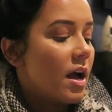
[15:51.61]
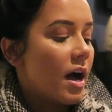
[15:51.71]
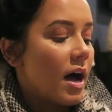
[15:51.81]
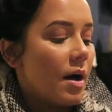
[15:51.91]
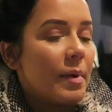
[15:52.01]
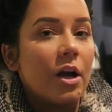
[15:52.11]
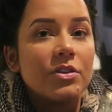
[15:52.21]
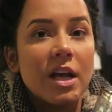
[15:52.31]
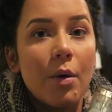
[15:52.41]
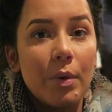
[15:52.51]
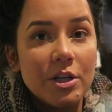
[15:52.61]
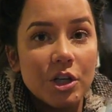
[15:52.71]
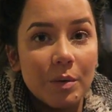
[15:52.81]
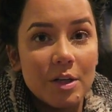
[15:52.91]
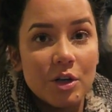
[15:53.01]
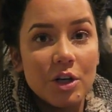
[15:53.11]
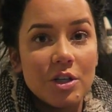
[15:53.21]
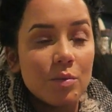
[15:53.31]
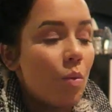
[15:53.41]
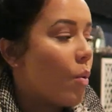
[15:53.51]
Um, I also got Winter. Winter
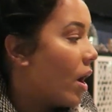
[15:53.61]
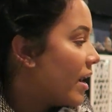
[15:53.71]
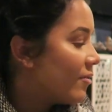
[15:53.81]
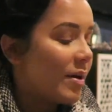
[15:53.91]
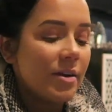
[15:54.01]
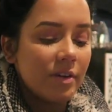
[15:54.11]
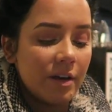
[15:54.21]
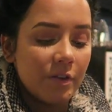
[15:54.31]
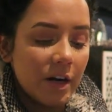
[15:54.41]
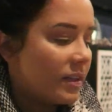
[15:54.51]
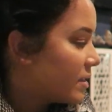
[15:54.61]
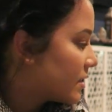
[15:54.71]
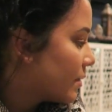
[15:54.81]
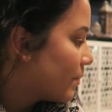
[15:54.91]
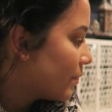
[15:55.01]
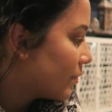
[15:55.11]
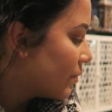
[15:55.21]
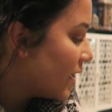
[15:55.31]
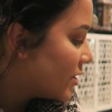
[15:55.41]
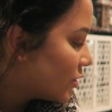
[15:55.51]
is one of my favorites.
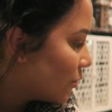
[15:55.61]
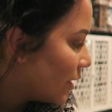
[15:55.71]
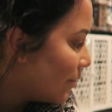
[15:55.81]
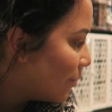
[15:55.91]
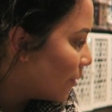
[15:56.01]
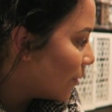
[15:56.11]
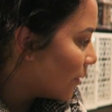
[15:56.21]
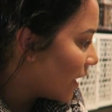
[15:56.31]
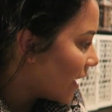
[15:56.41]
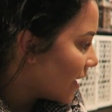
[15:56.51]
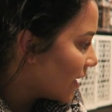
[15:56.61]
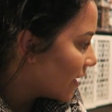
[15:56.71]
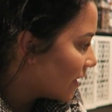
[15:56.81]
My sweet boy.